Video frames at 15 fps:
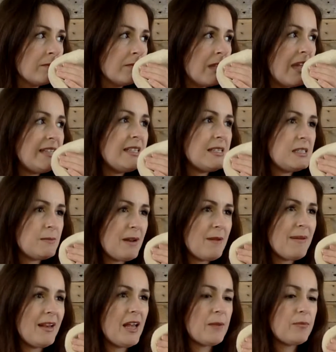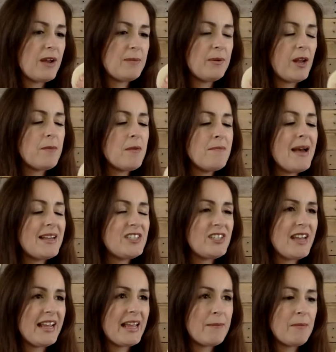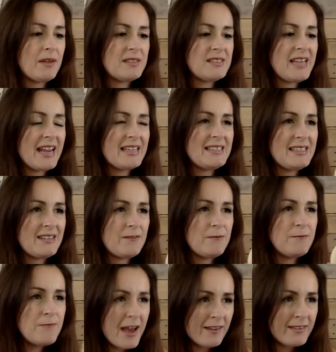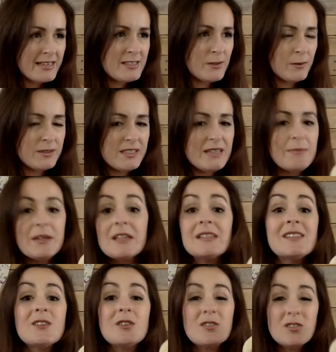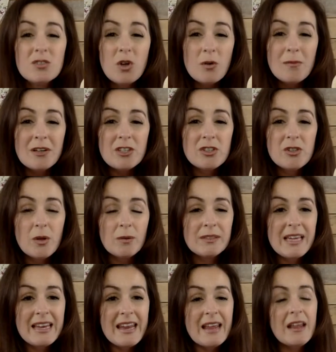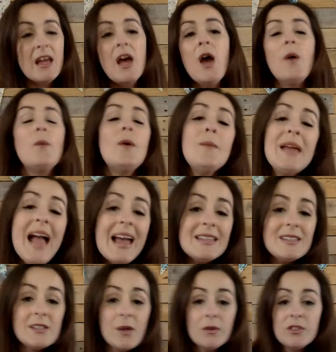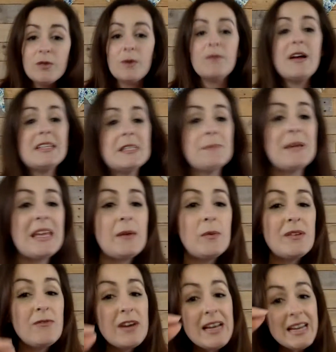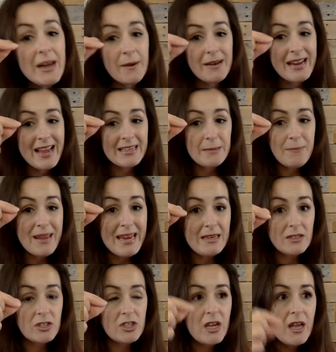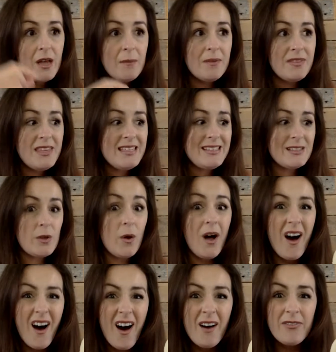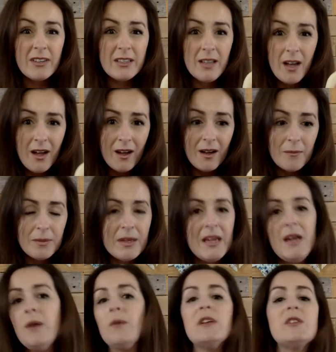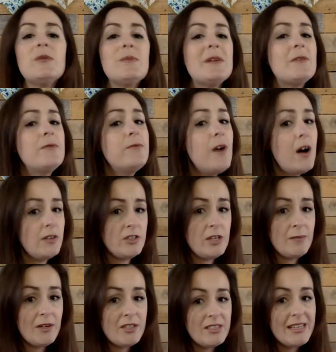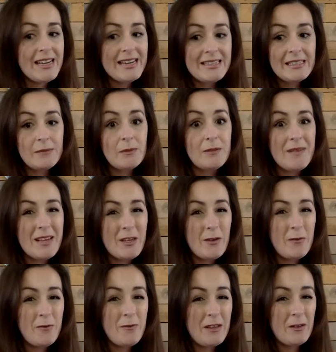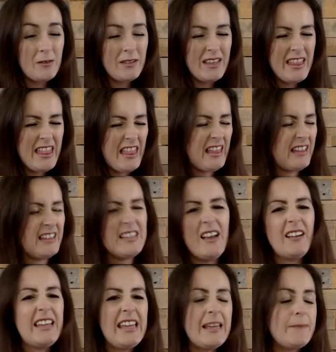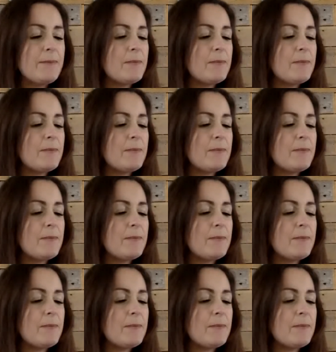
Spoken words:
It does smell a bit like bread, but I'm imagining it must taste very salty because it's got so much salt in it. When we add salt to a recipe, we really only add a pinch, but this has got half a cup, which would be far too much to eat and would make you feel yucky.